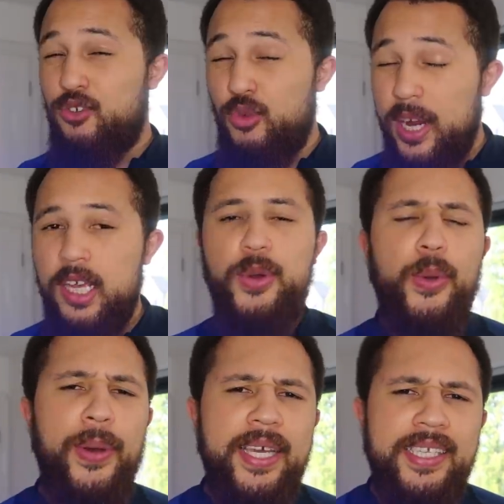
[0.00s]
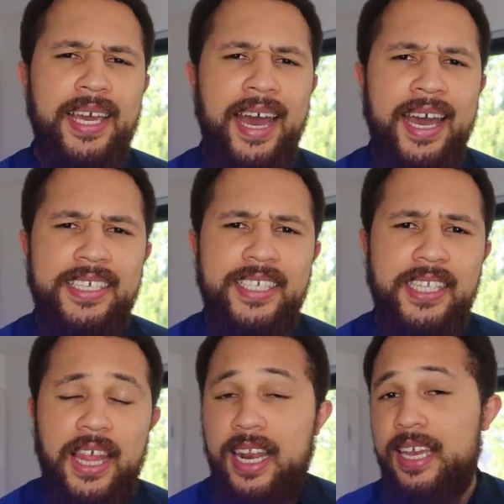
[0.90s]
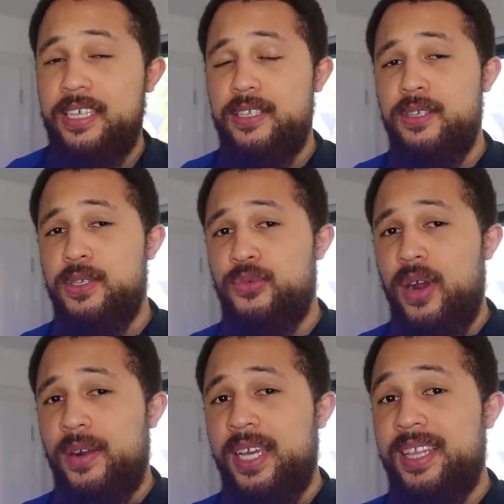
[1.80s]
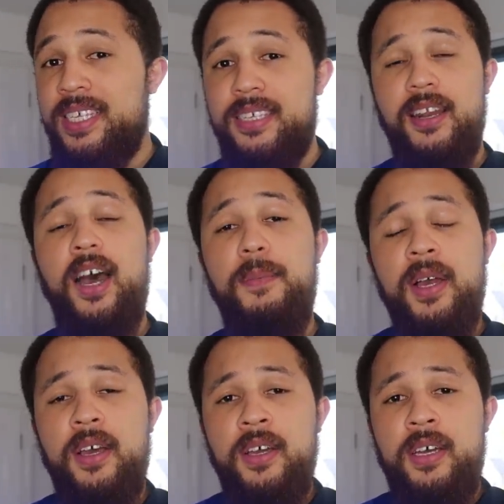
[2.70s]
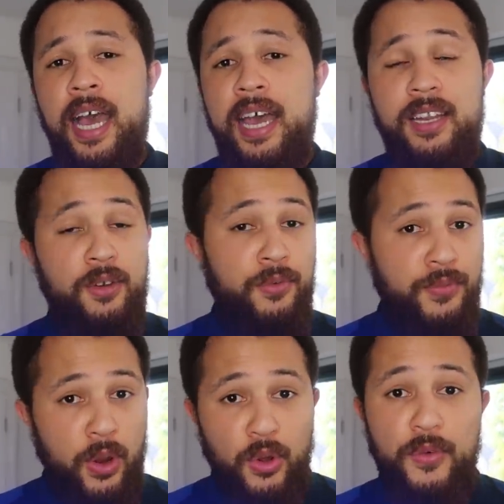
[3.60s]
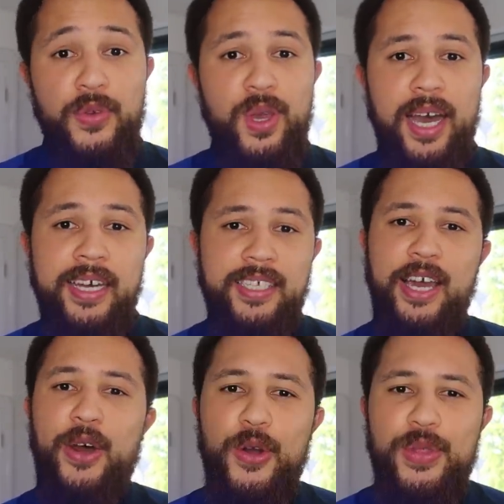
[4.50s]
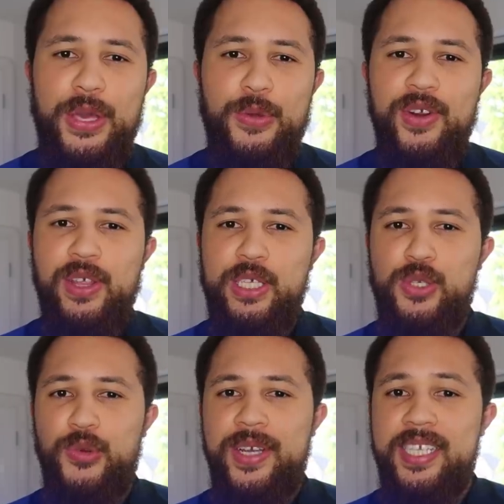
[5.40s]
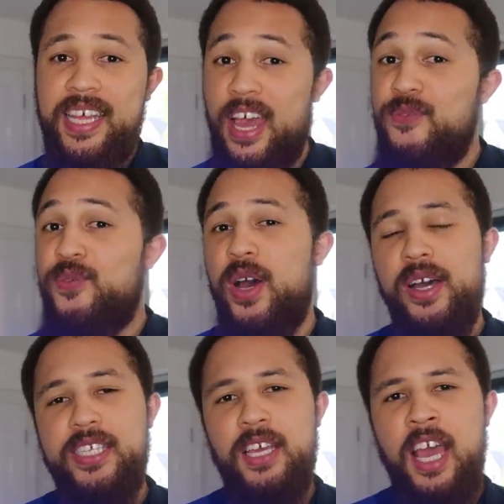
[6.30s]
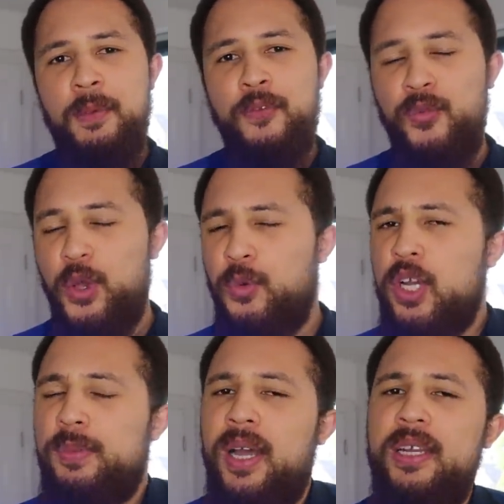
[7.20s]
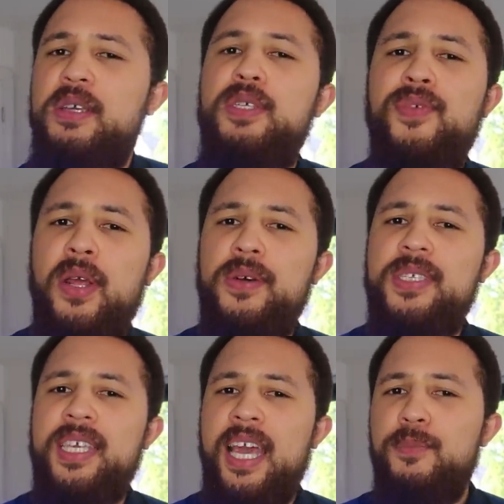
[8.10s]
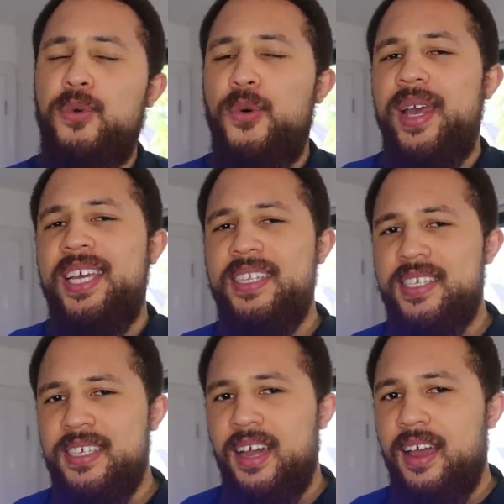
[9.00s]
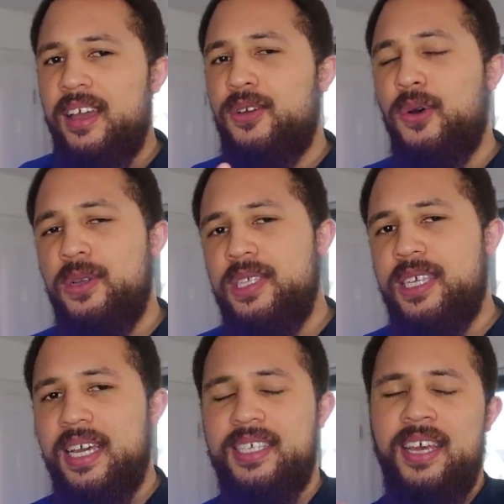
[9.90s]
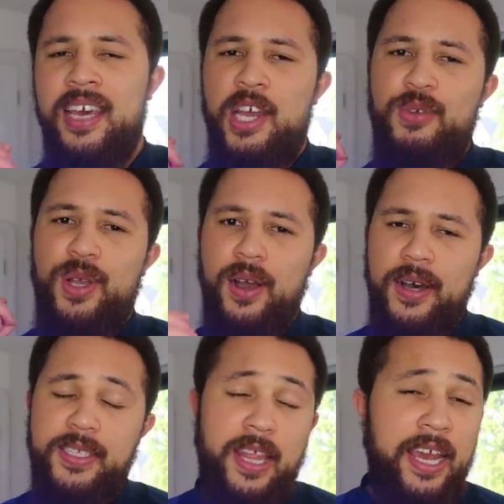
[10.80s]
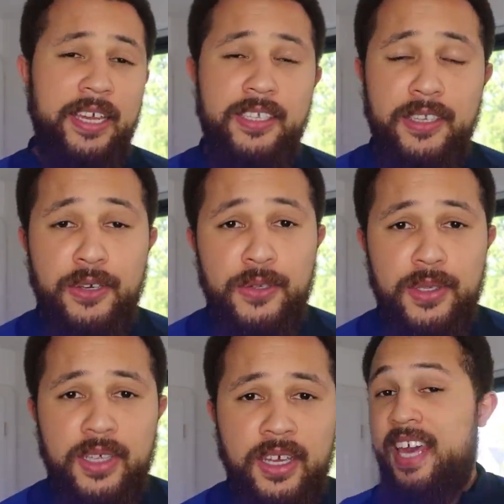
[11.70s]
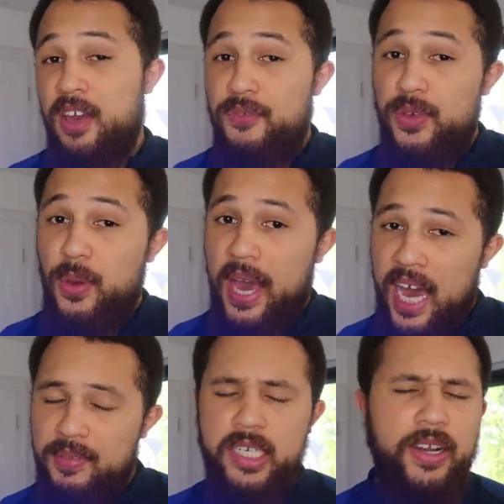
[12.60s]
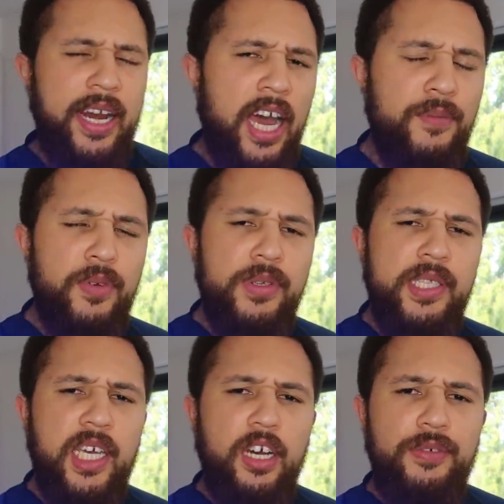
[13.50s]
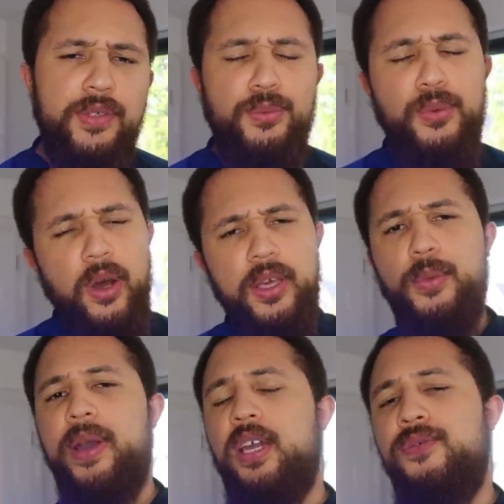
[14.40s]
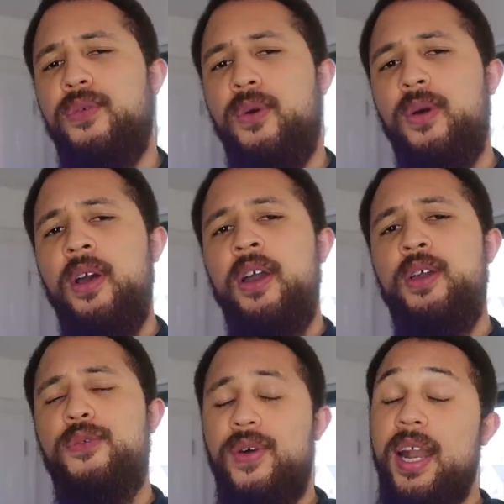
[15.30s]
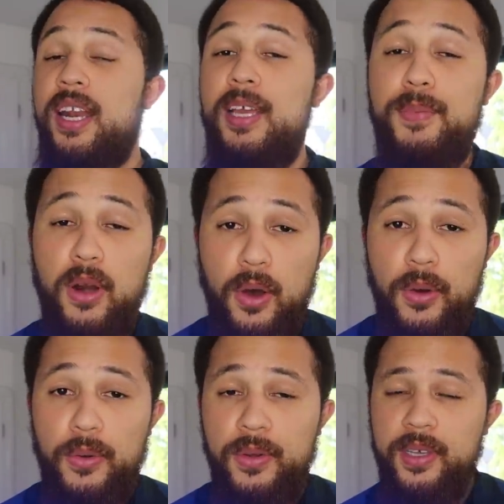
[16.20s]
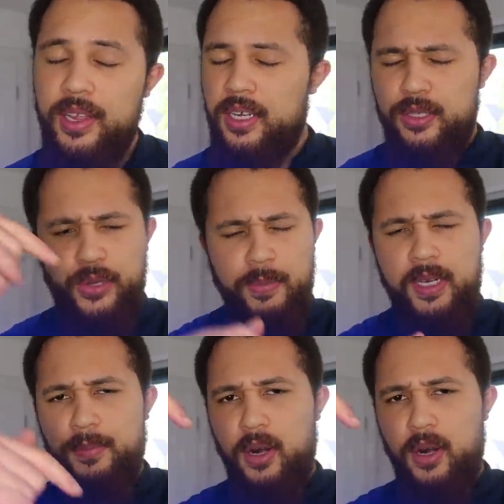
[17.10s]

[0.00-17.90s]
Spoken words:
a great quick way to get access to the latest news surrounding this club. And for a lot of you guys, I know that you read the stories there first before you watch my news videos to get more insight and context in regards to the latest news. If you haven't tried it out for yourselves, what are you waiting for? You'll find a link below in the description